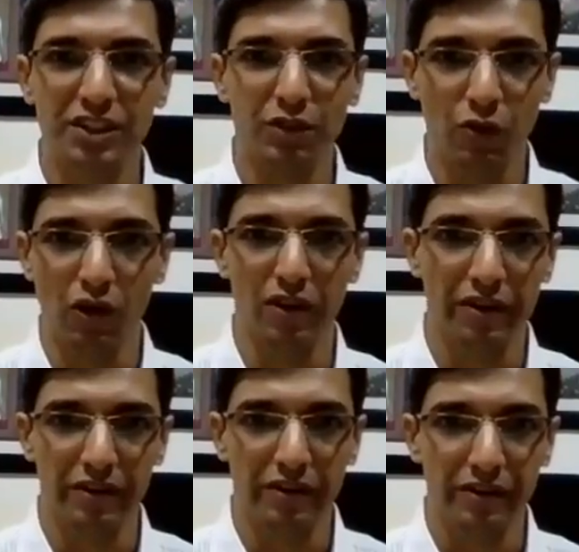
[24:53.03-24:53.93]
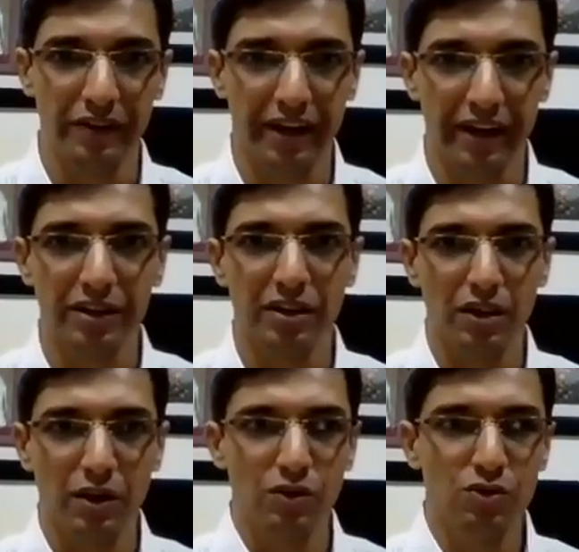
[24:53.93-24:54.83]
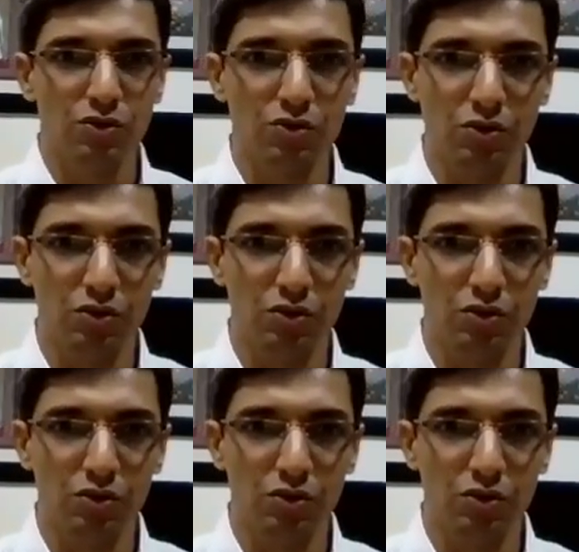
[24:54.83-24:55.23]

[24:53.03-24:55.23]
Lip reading: involved, right? So